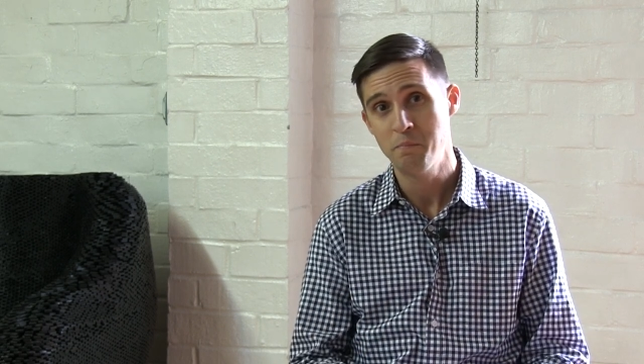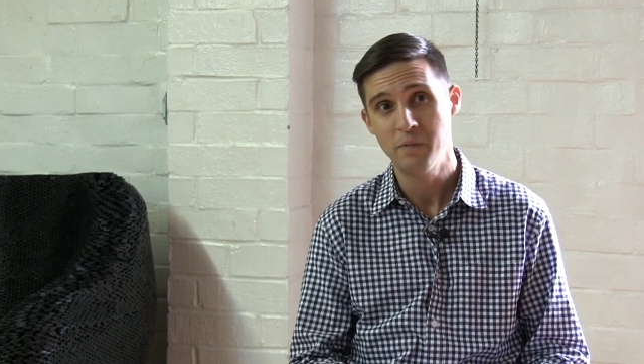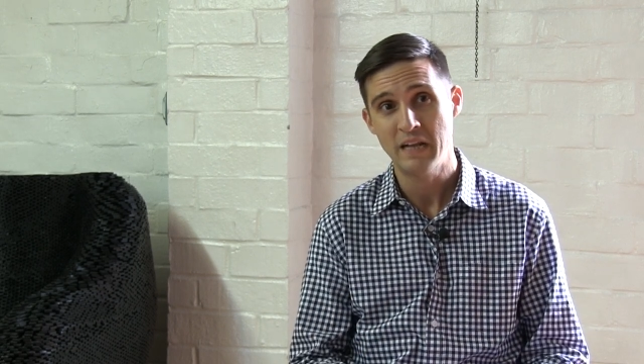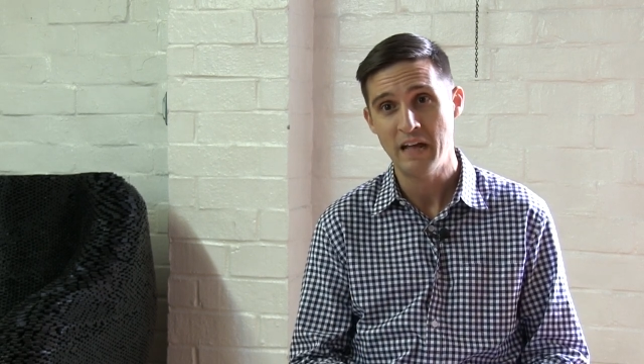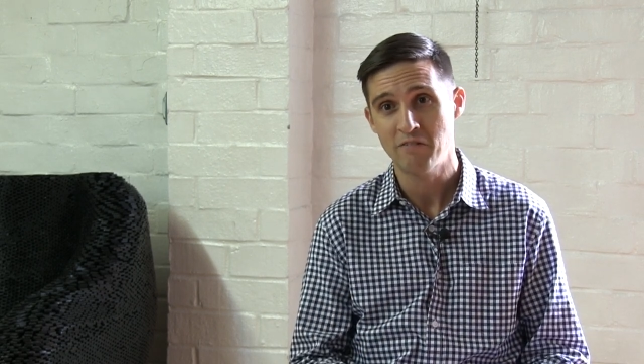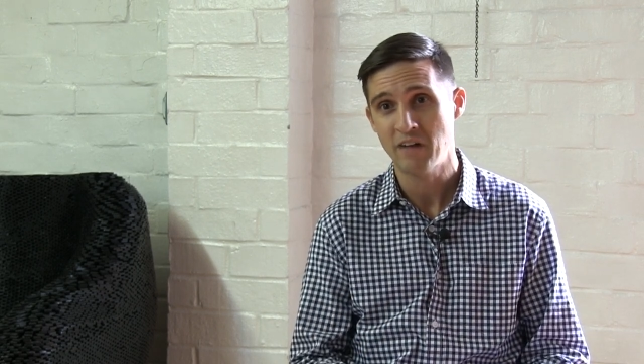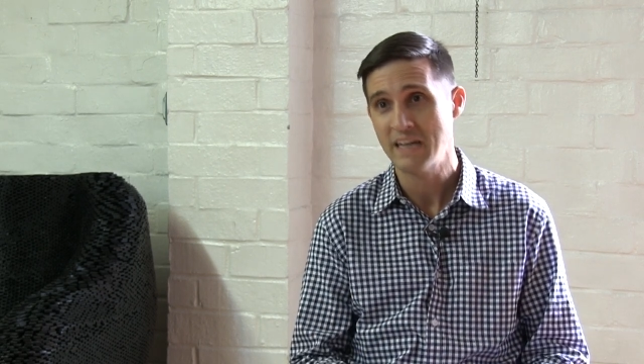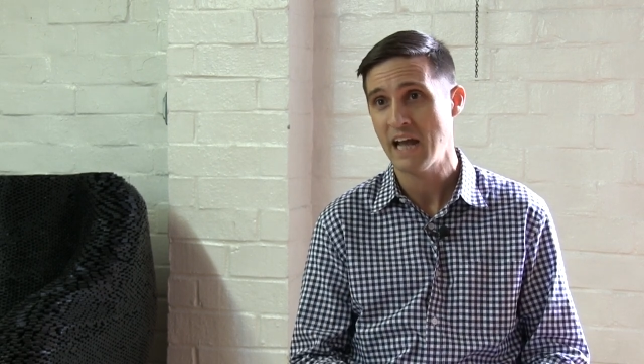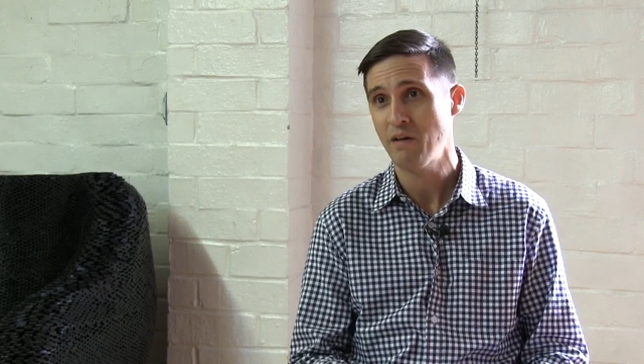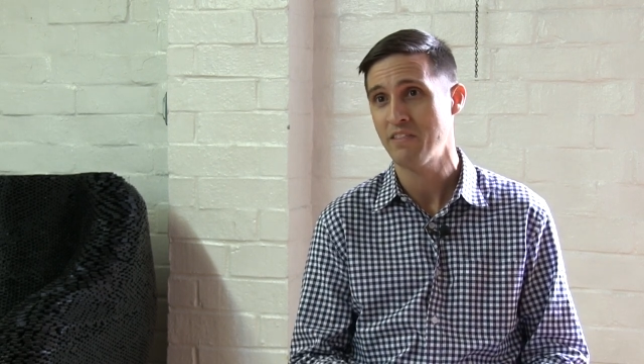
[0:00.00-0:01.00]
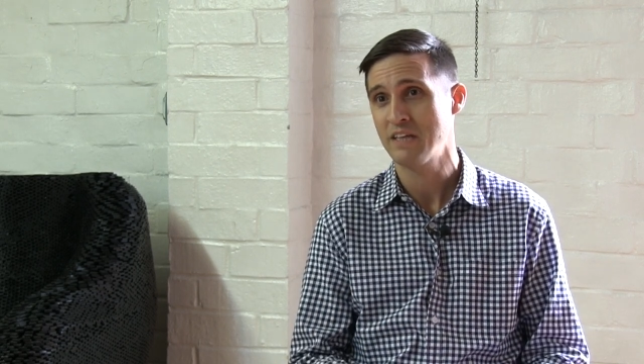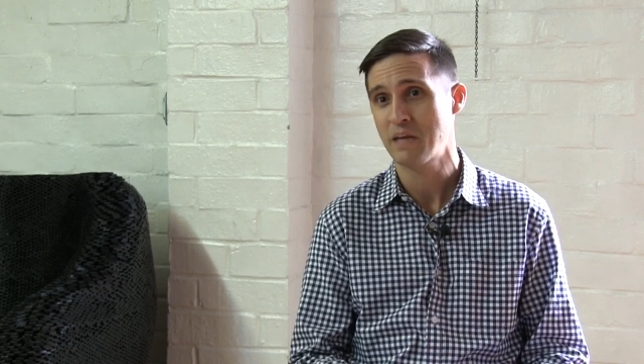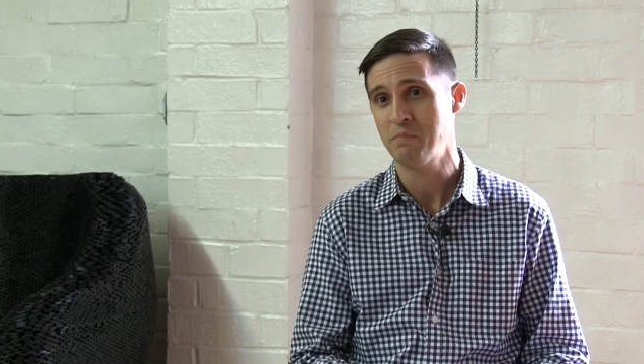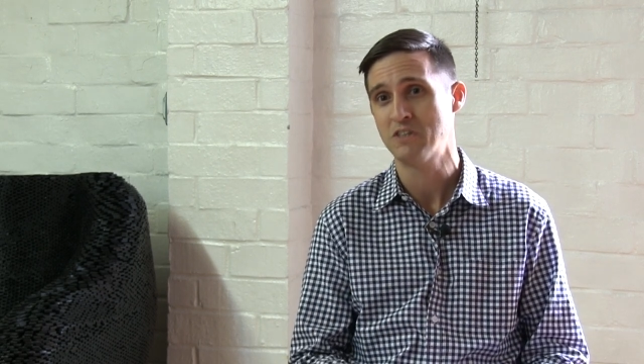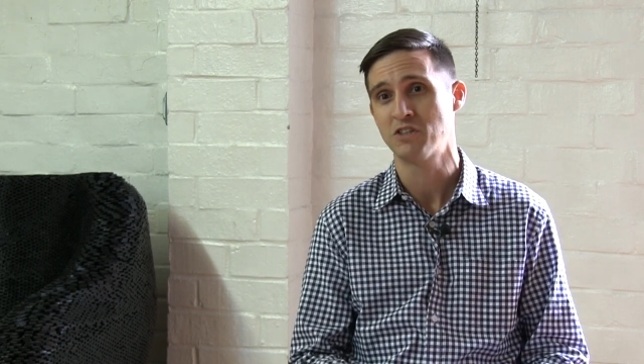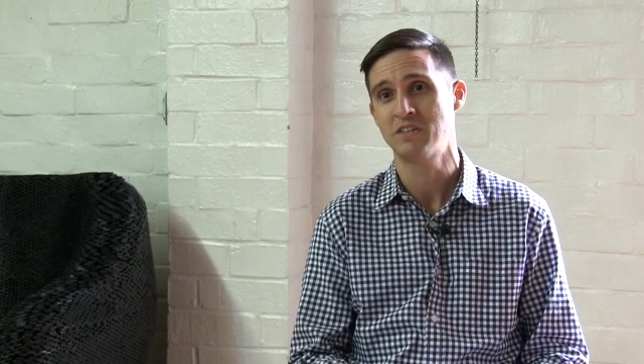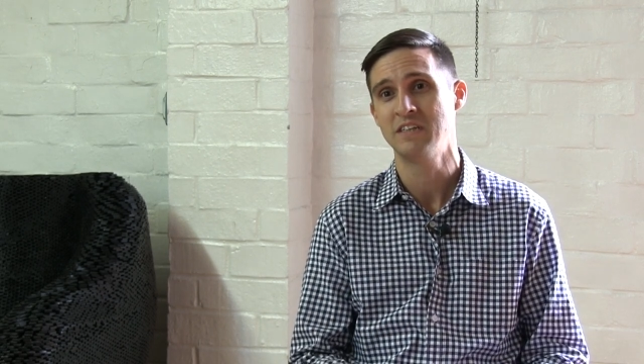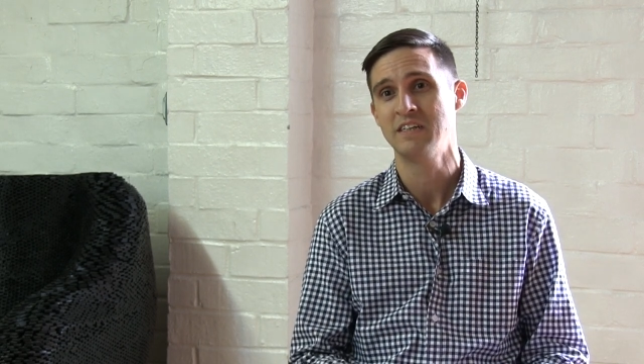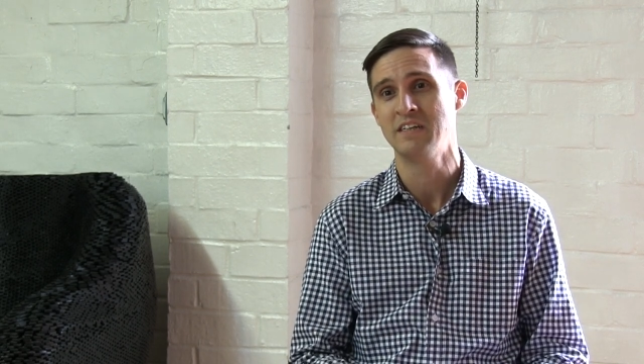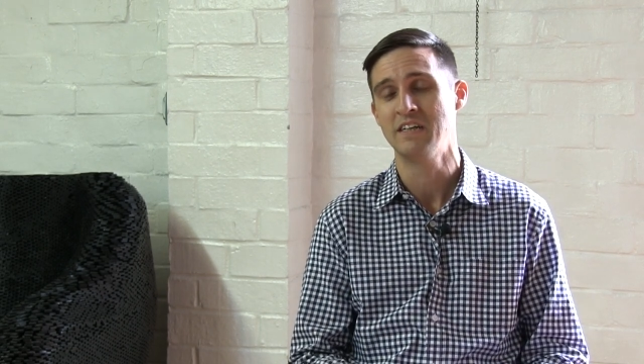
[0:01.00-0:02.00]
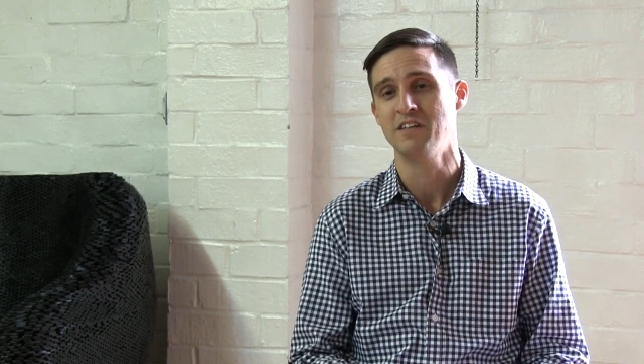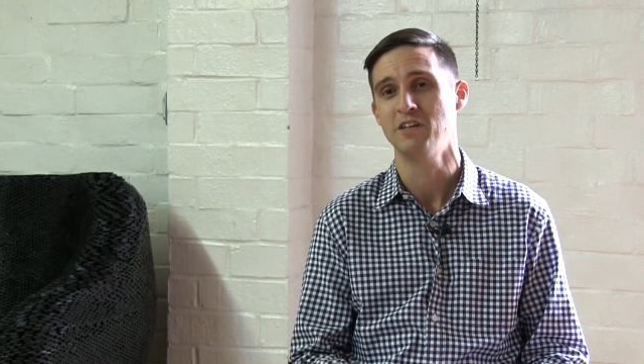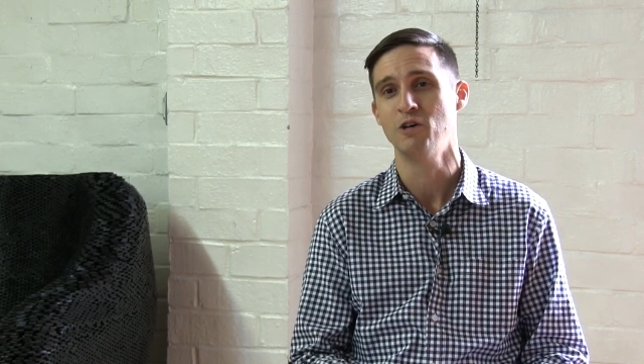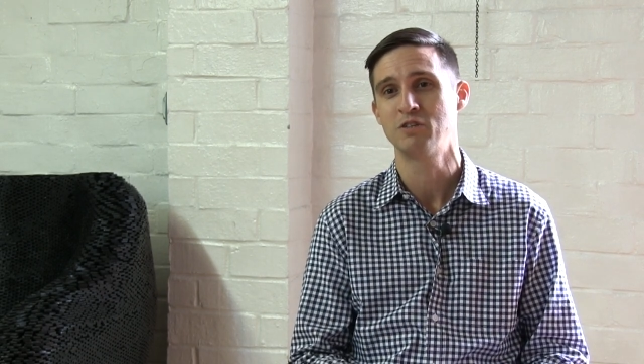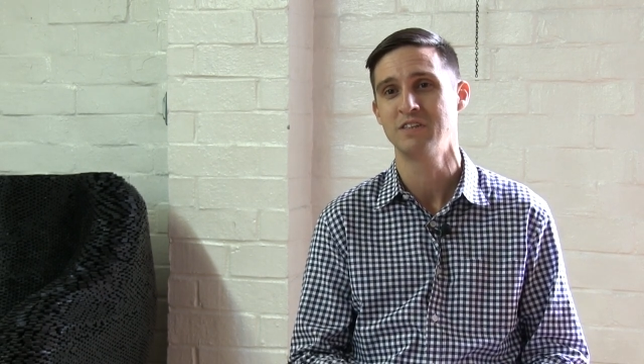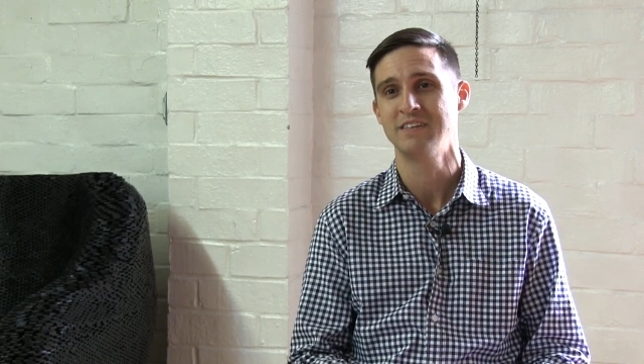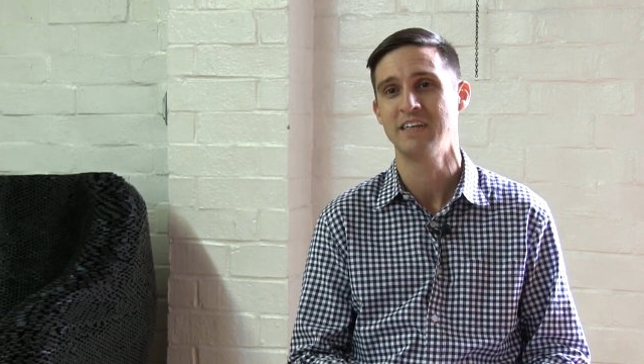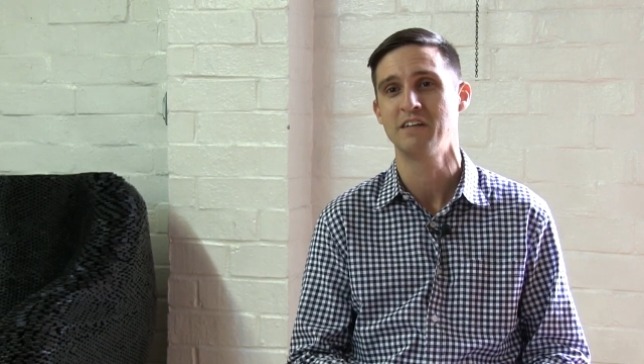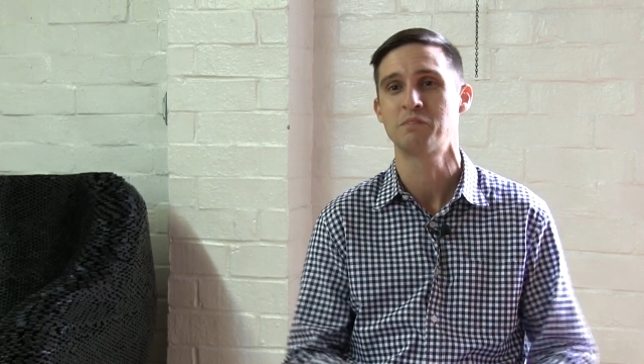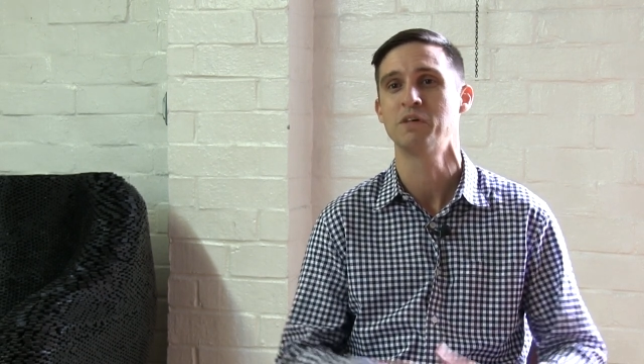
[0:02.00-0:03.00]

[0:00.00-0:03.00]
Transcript: But right now I think I'm interested in the notion that it's